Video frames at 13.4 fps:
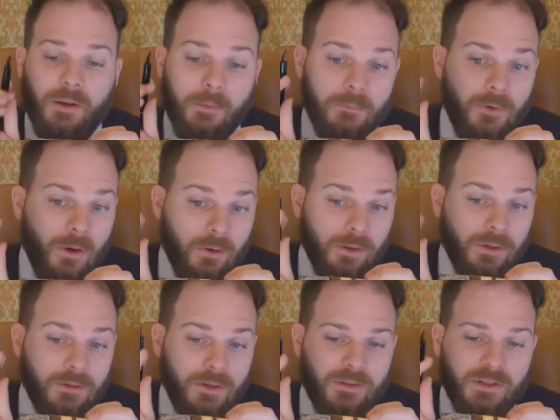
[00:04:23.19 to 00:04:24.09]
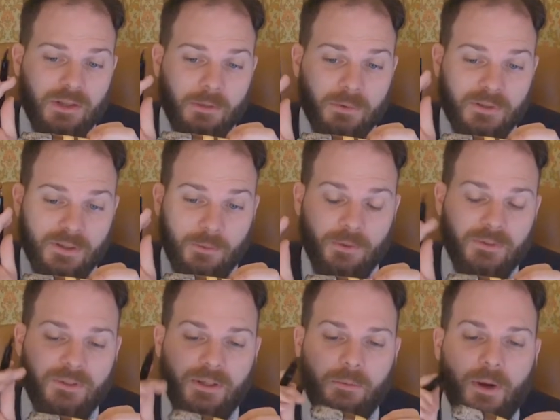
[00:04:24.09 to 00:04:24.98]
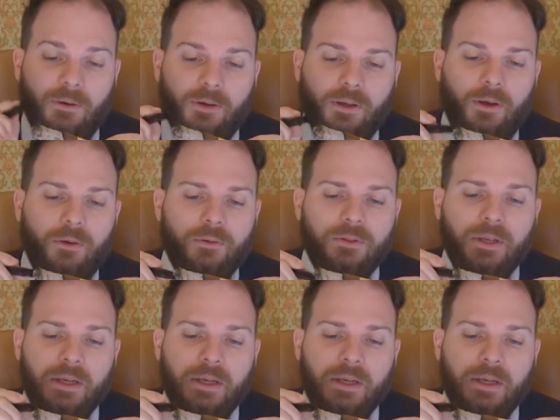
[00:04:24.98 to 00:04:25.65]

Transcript: I'm not going to touch it up because I want to see where it goes.